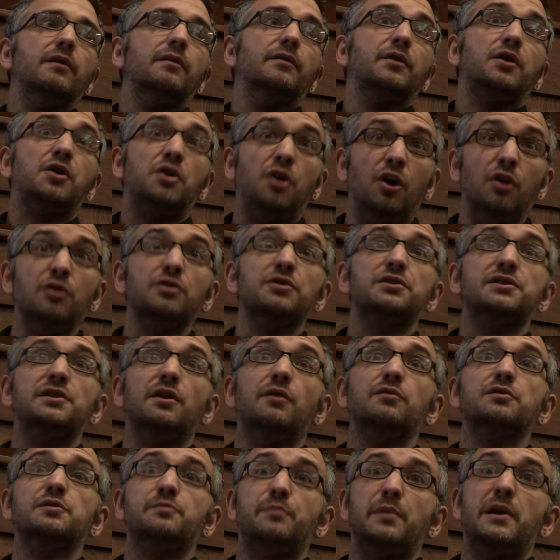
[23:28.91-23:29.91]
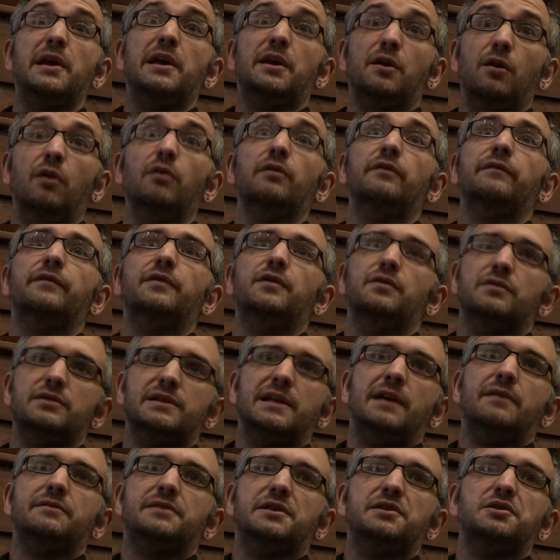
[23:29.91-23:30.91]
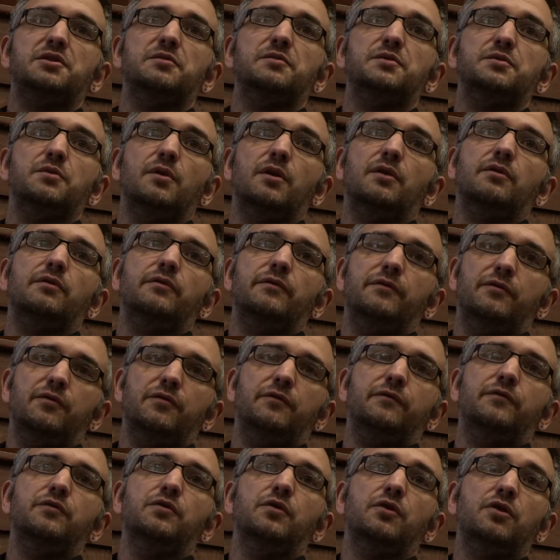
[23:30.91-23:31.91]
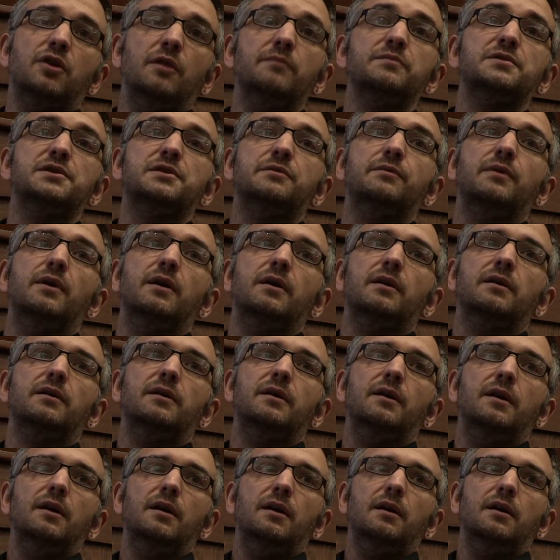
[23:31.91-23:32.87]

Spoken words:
the consoles being on for your shout system to work or for your comms to work.